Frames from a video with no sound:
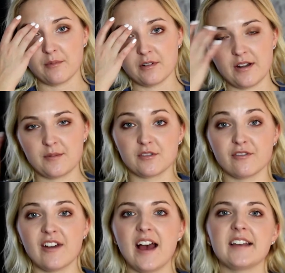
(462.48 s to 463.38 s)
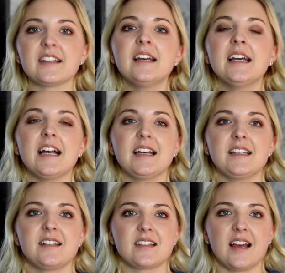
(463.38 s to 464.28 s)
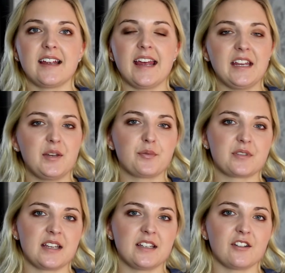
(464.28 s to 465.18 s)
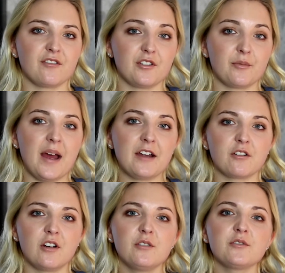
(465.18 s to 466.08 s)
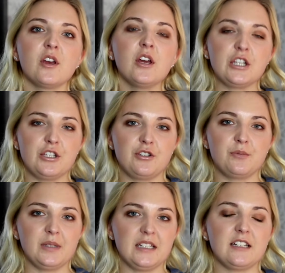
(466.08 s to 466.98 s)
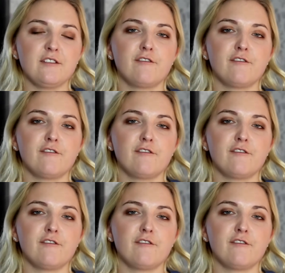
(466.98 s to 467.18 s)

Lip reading: grams of fat, and it's 80% of your macros you should be eating